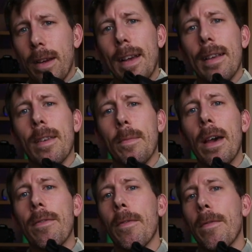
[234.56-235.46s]
it's a bit
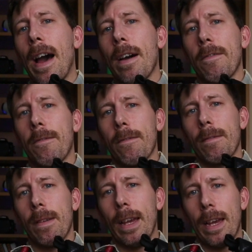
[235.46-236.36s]
of a faff
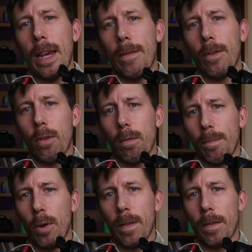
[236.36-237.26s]
if you're
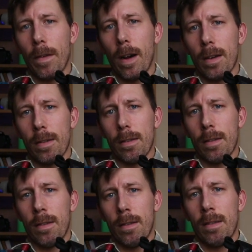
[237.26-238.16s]
moving
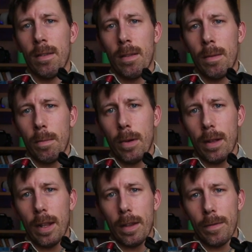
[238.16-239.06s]
fast,
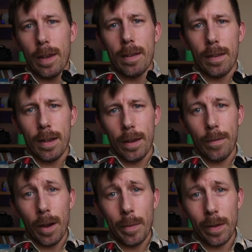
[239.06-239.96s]
but let's face it,
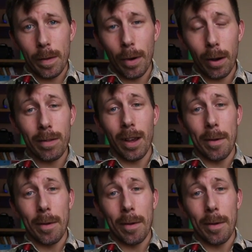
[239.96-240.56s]
if I'm using poles,